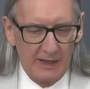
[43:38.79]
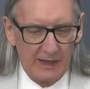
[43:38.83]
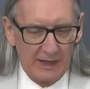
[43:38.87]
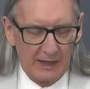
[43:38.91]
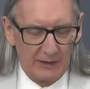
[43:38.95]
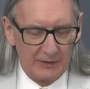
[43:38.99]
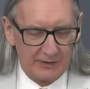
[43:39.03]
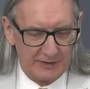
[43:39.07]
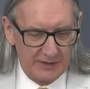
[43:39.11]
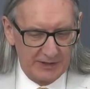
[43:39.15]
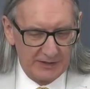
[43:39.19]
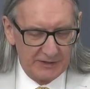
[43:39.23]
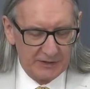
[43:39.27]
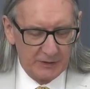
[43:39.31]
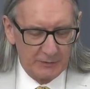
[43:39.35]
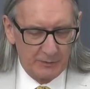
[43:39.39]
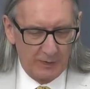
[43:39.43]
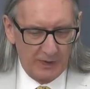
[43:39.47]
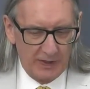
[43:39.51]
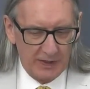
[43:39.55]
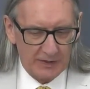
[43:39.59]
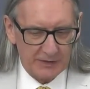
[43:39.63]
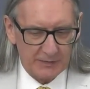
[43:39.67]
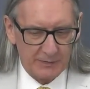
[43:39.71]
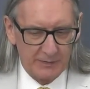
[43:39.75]
Outdated
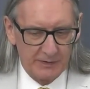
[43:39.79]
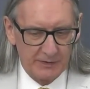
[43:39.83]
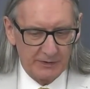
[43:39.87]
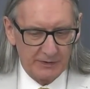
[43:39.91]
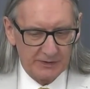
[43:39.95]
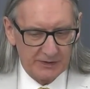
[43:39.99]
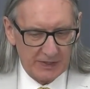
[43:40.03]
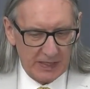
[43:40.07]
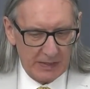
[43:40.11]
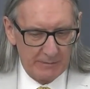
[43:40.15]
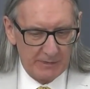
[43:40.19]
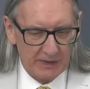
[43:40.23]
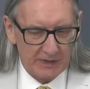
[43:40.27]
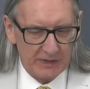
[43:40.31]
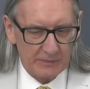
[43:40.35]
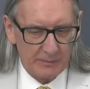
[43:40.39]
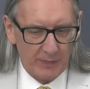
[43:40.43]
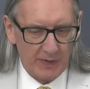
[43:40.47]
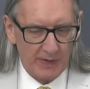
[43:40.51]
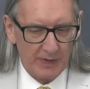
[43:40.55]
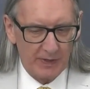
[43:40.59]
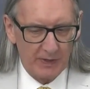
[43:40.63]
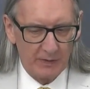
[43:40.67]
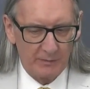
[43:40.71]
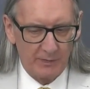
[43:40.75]
plasma or
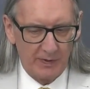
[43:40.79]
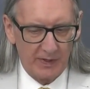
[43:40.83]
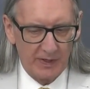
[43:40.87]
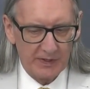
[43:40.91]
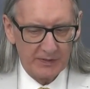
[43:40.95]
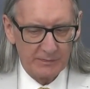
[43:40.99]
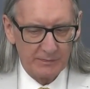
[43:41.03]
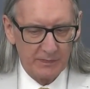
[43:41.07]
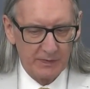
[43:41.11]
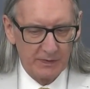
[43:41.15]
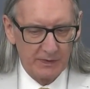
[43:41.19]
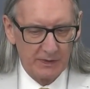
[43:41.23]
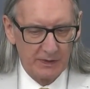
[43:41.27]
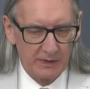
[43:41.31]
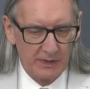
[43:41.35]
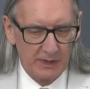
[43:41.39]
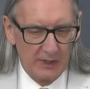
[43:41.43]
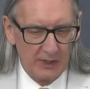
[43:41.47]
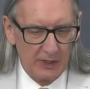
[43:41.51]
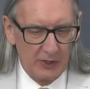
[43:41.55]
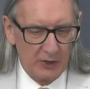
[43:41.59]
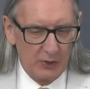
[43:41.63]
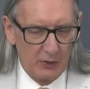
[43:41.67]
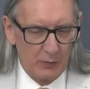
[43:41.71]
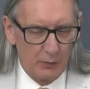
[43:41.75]
time-expired plasma
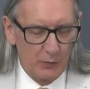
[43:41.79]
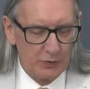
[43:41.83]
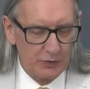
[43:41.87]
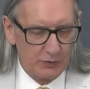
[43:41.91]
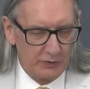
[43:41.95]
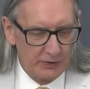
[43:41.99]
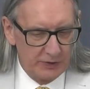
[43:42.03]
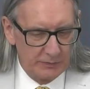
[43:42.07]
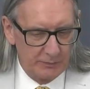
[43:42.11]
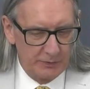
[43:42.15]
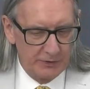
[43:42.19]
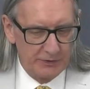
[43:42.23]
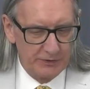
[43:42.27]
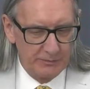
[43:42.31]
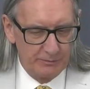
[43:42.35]
was only